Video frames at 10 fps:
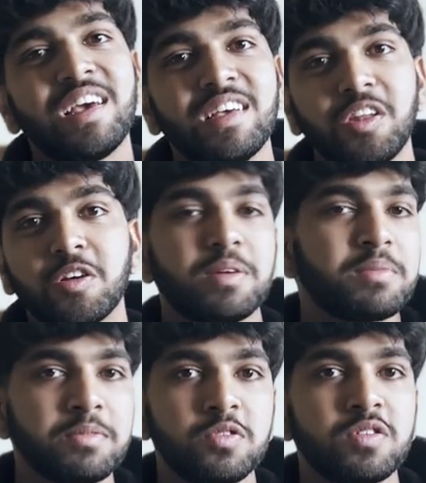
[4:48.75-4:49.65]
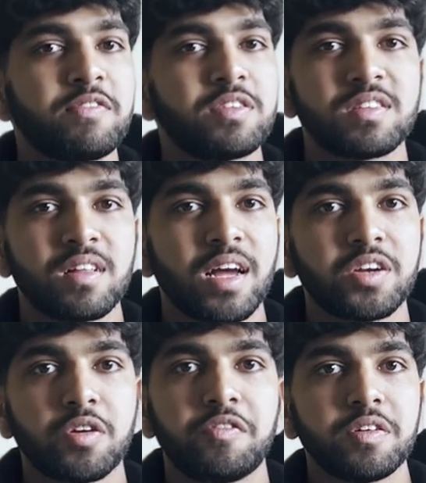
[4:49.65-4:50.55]
You know, sometimes you just have to select
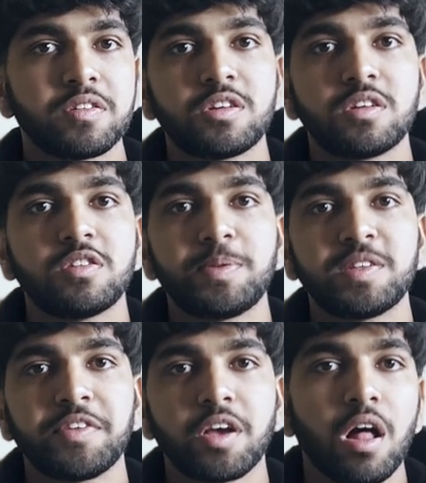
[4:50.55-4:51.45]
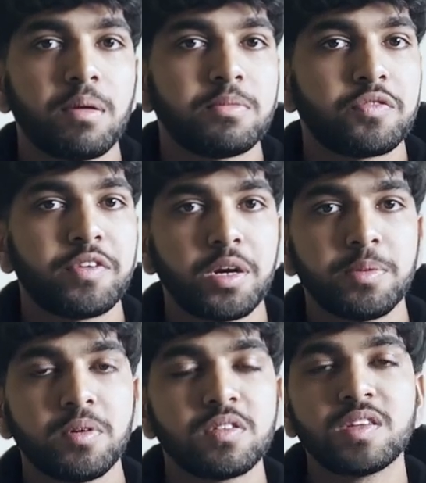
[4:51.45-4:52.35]
or filter specific columns or
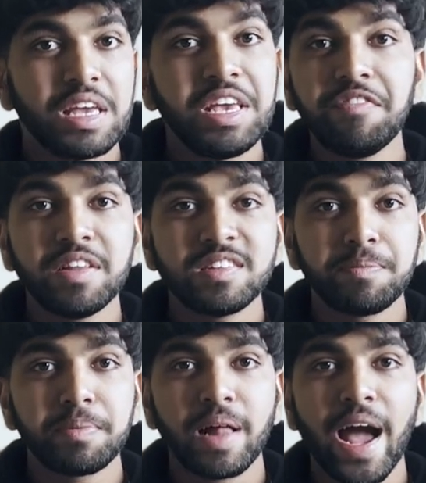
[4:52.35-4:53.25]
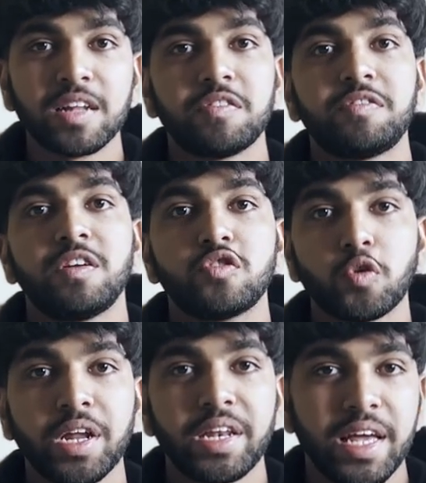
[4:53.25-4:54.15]
variables. Even the simple act of
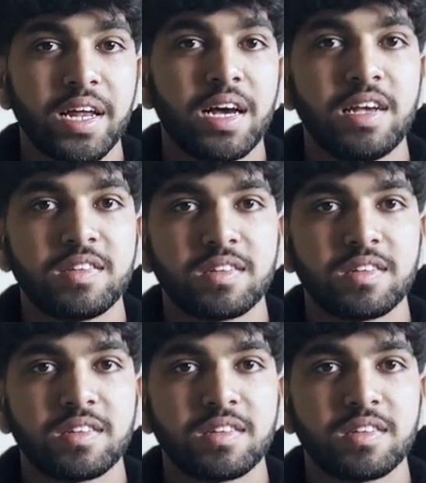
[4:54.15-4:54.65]
sorting data is